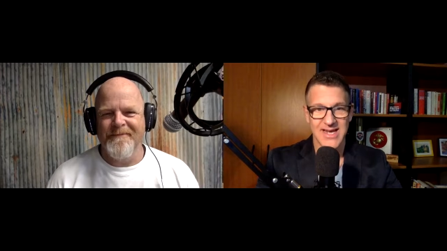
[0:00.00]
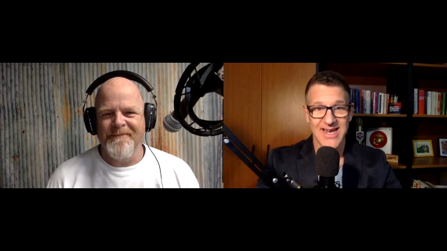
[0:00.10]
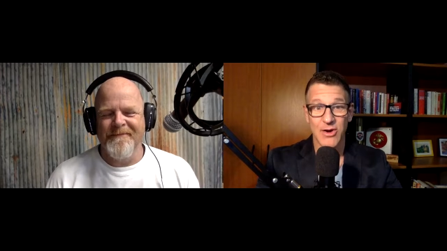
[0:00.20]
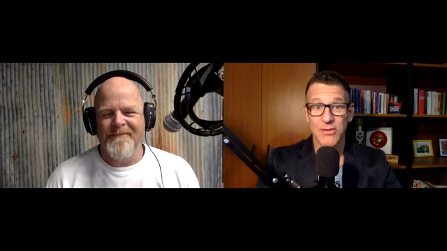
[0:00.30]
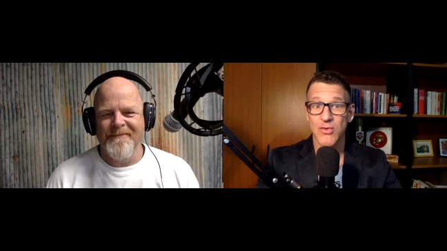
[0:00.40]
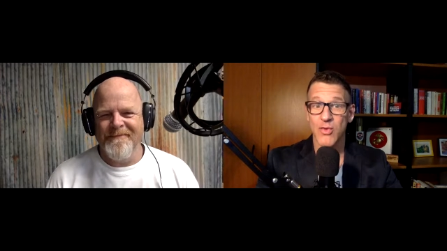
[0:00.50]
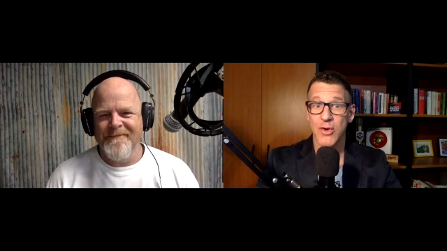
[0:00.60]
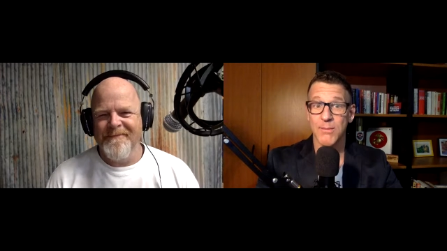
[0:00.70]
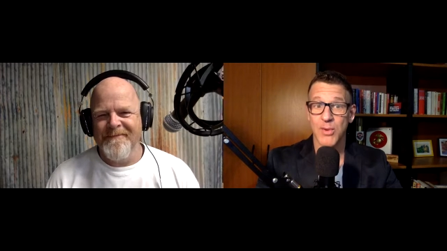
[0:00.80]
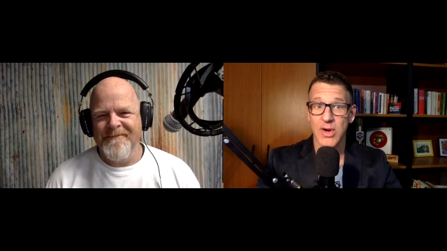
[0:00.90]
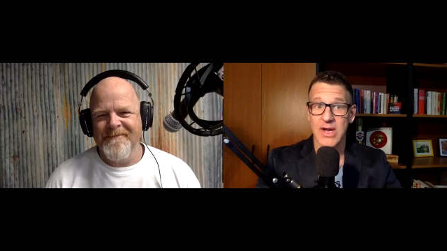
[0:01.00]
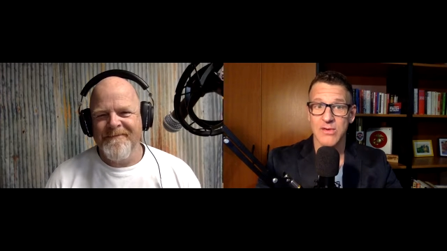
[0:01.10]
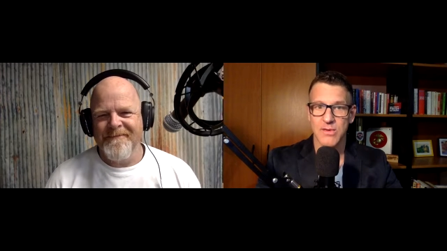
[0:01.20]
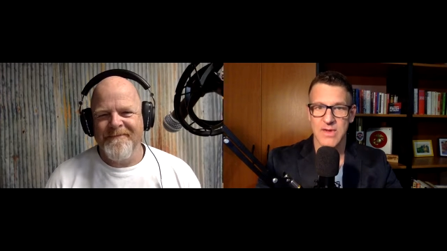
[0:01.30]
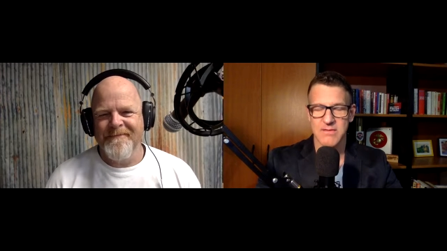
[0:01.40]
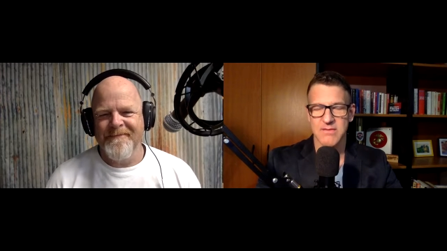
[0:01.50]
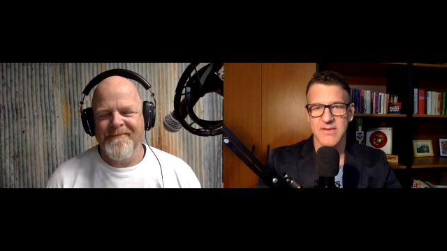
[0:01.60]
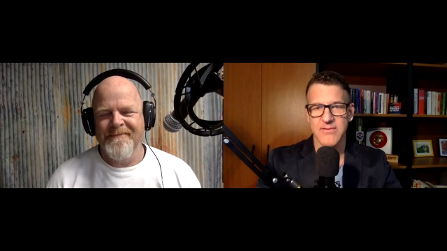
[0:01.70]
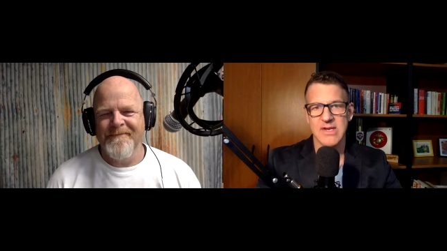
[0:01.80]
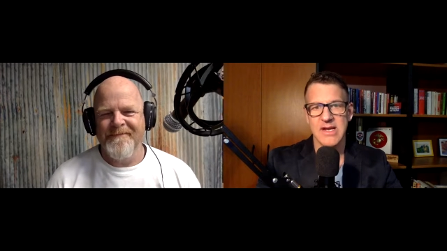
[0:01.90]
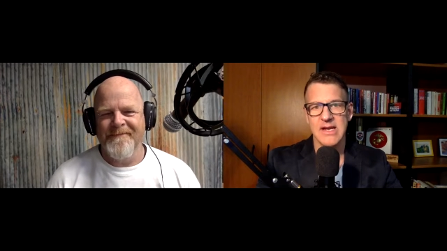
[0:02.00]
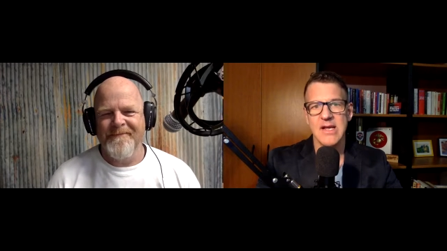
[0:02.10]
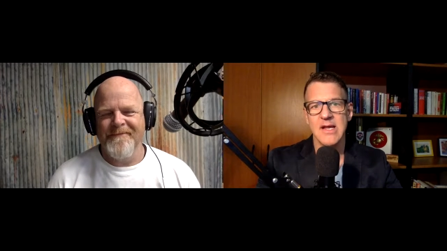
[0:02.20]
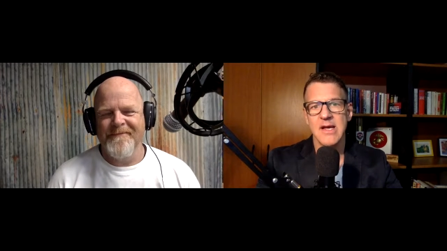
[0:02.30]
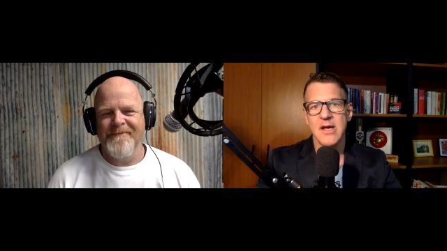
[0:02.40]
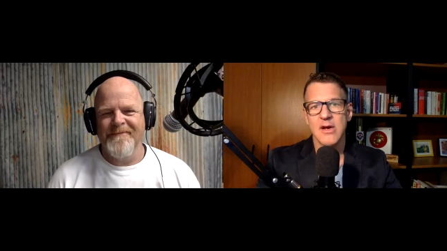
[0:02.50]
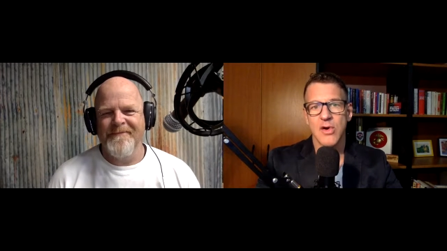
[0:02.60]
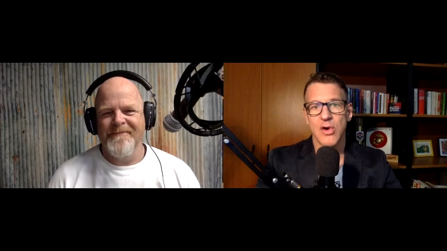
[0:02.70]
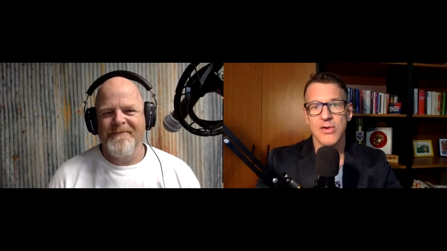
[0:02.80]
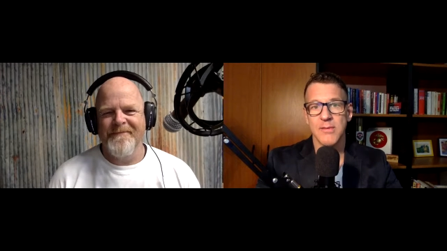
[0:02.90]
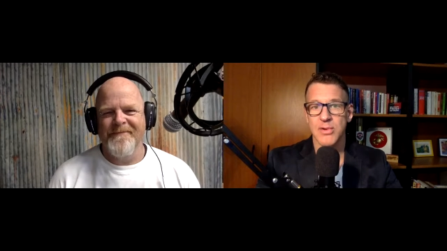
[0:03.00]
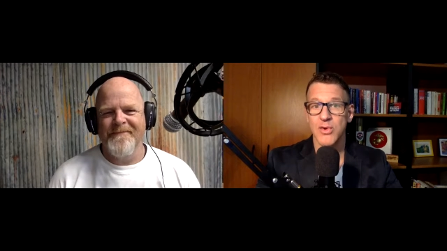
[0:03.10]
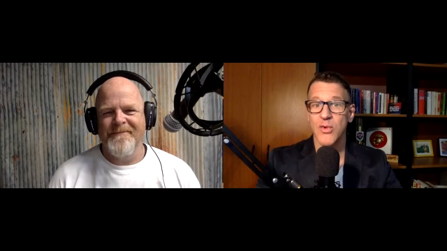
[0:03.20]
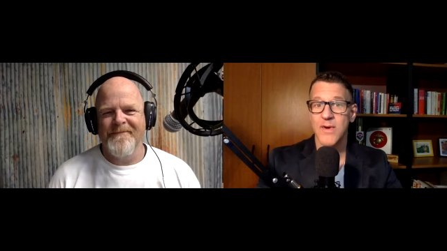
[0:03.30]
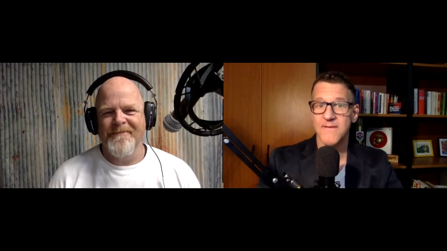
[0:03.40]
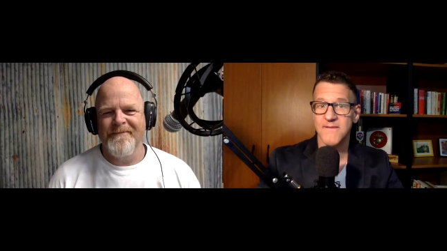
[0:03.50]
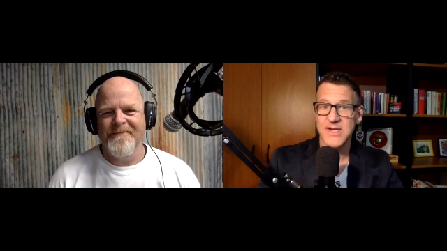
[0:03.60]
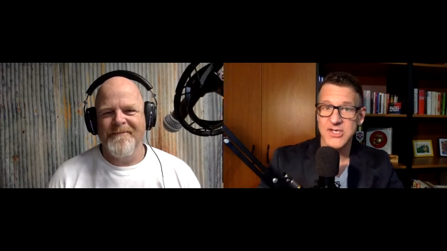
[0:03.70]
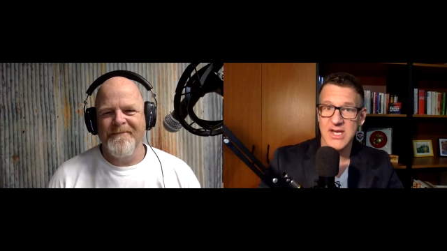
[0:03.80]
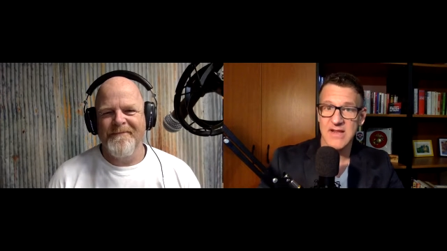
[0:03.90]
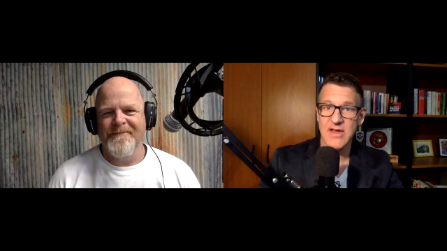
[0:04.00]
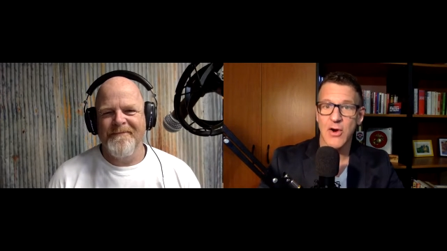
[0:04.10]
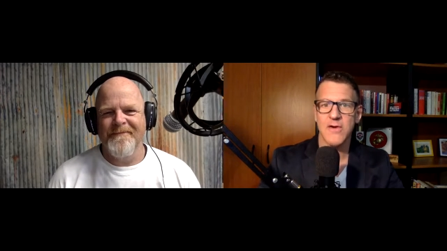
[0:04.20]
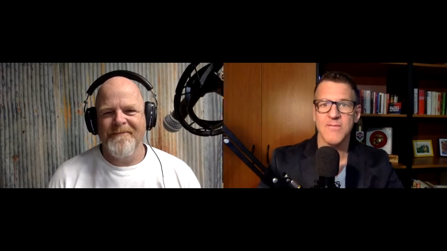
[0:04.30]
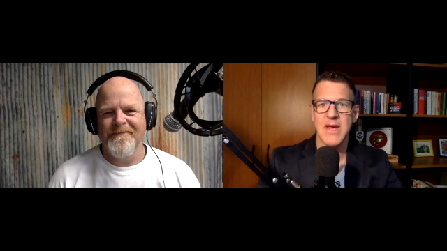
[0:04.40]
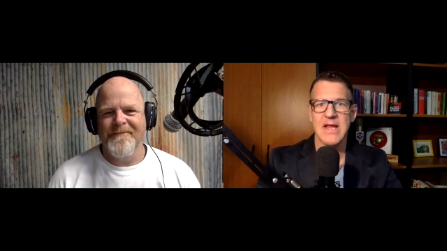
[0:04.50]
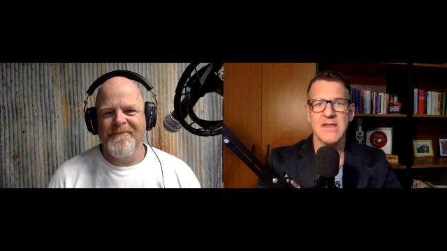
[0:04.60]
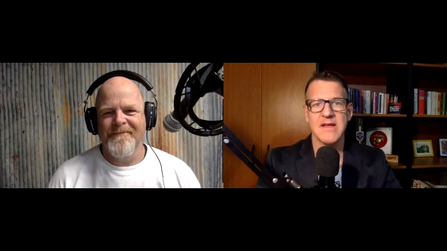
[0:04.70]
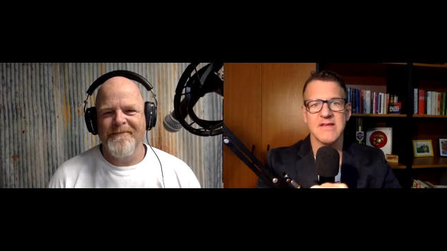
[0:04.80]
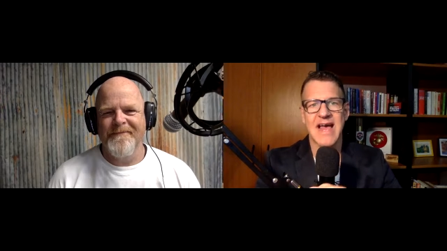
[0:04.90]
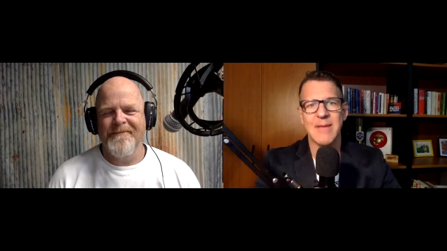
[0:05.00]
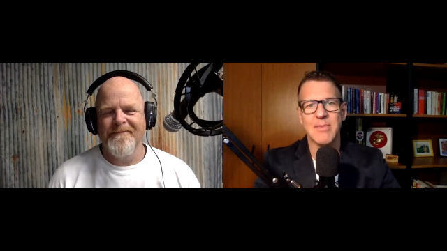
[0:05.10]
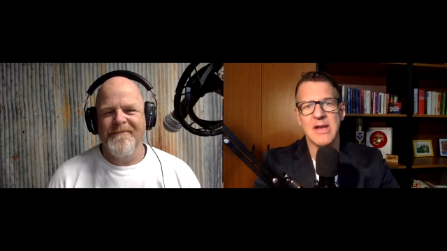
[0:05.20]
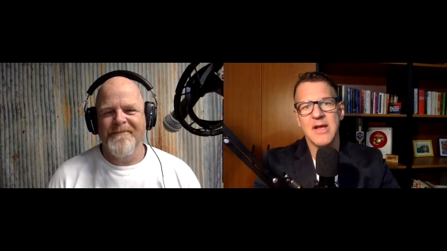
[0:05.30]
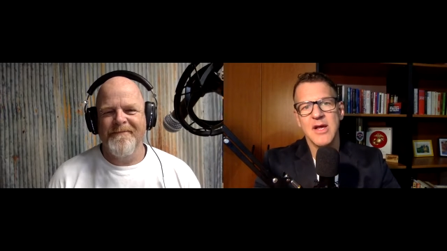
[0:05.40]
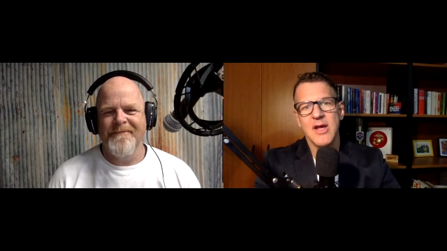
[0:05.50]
Speaker 1: And he also wrote a book in 2017 called Blue Fishing: The Art of Making Things Happen.